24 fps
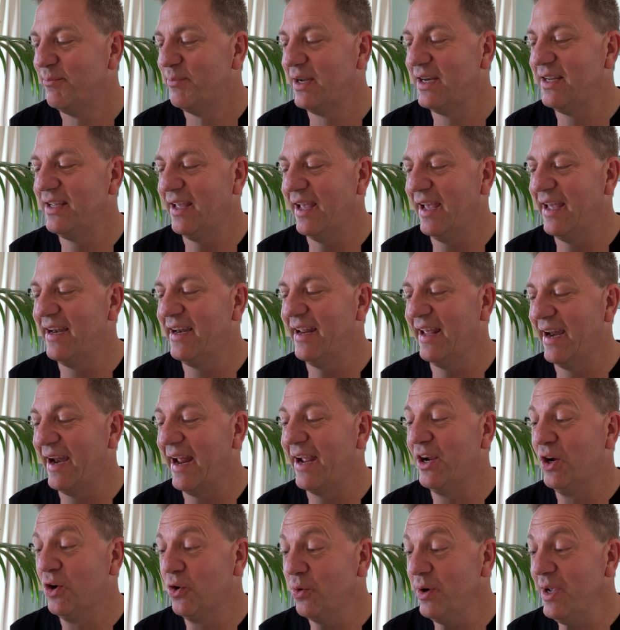but he, and, and i
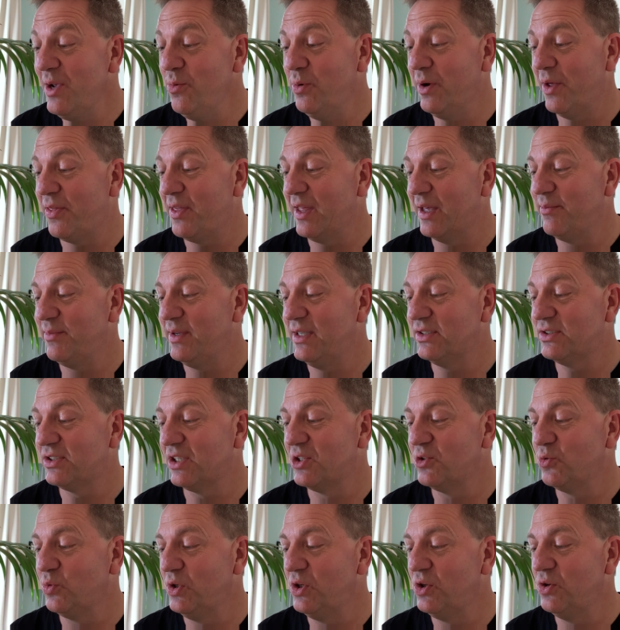agree with him he
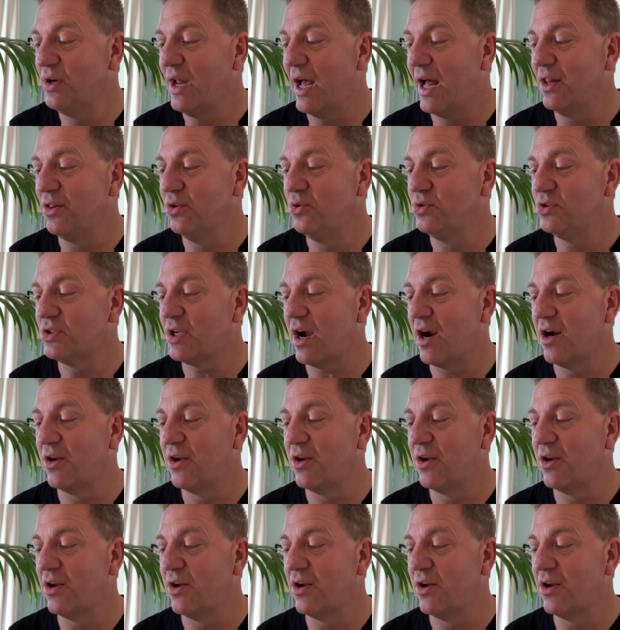says we do not lose